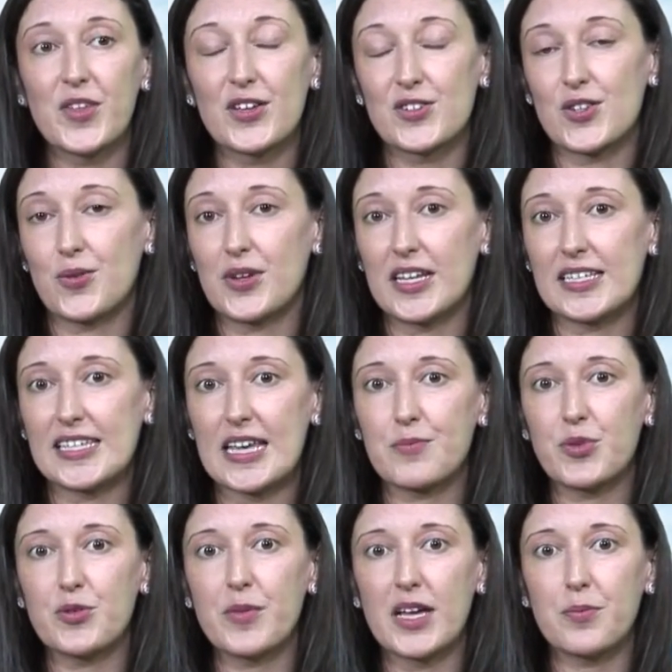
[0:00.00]
So an
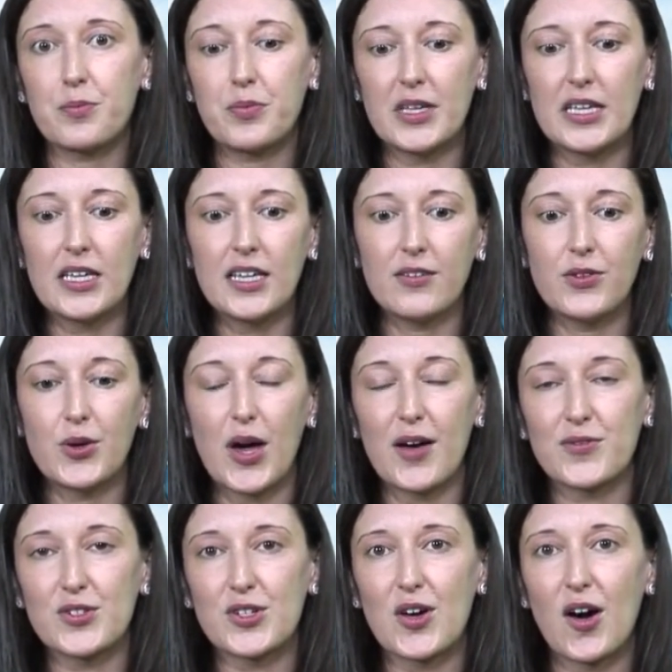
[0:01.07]
example might be if you
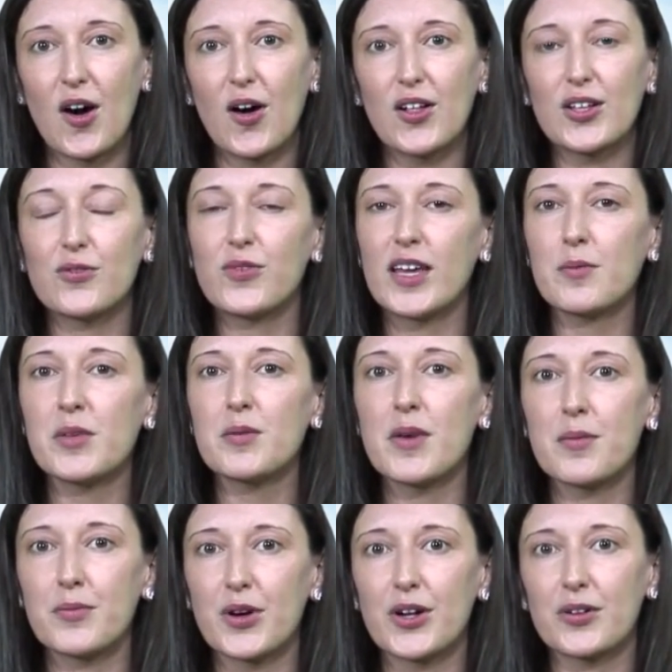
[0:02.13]
have to call a family
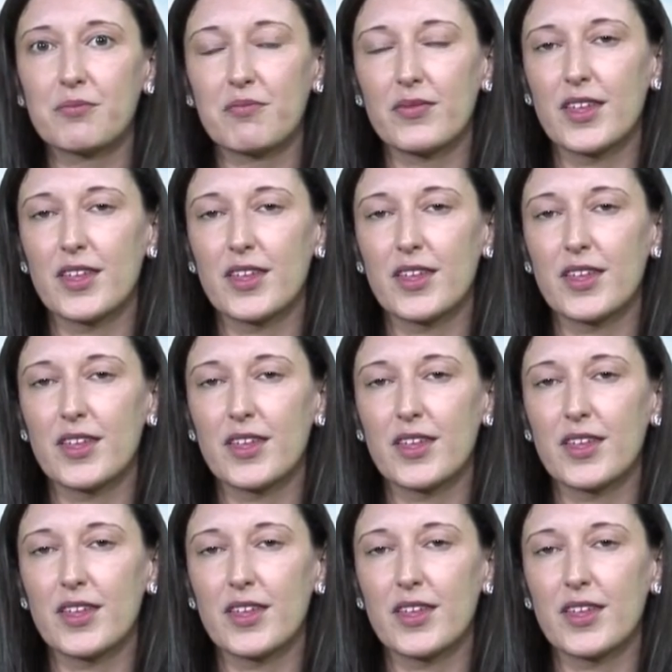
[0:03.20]
member